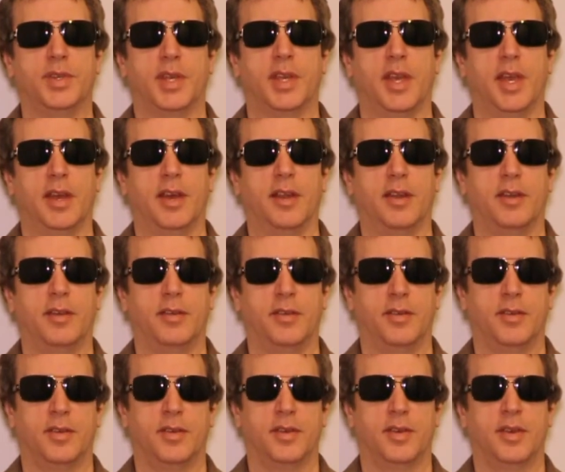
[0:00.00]
again,
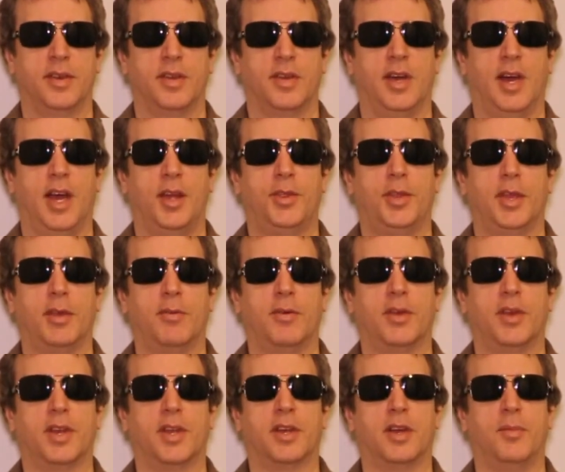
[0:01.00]
I think we're
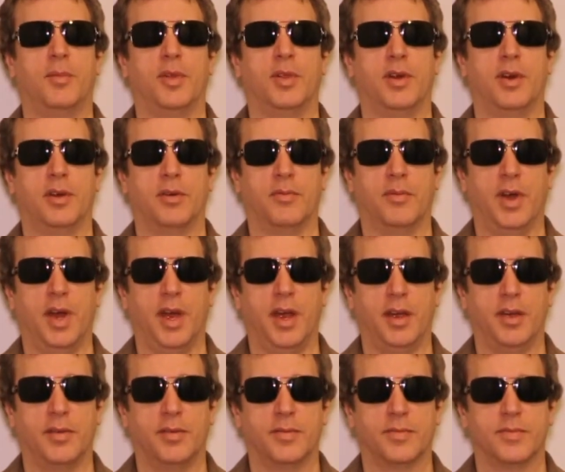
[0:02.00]
going to come a long
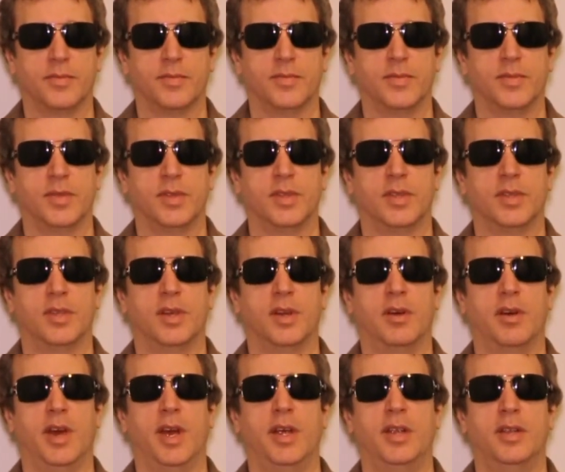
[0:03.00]
way.
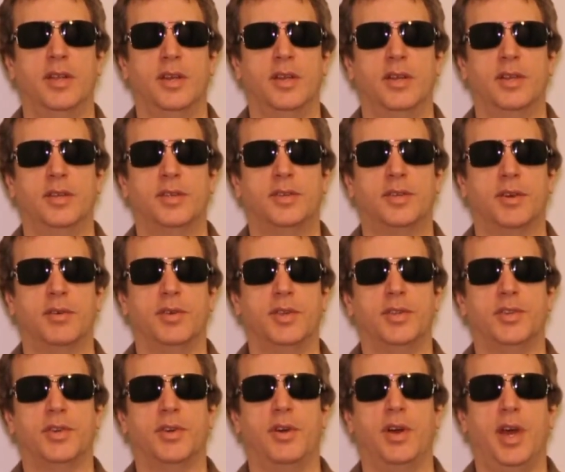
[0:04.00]
All right? So
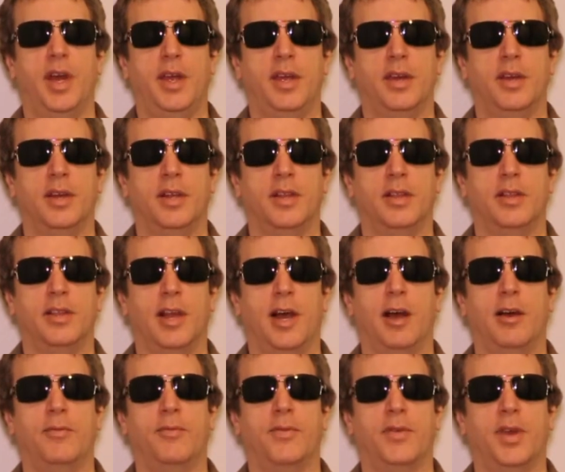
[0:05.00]
enjoy,
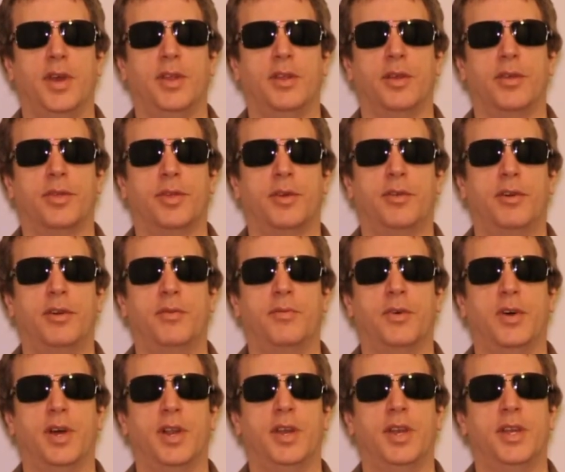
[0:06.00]
love, and the third
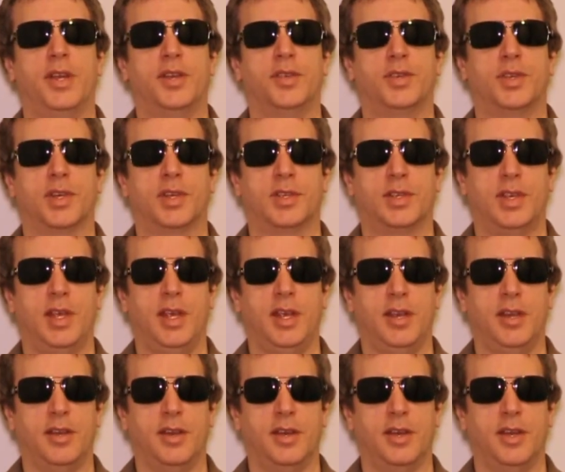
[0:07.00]
one is
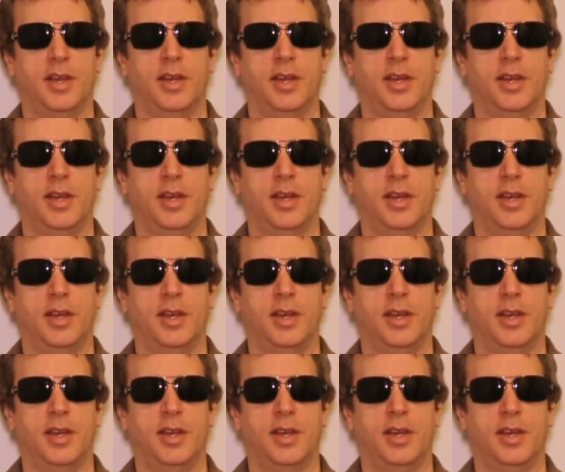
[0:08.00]
succeed.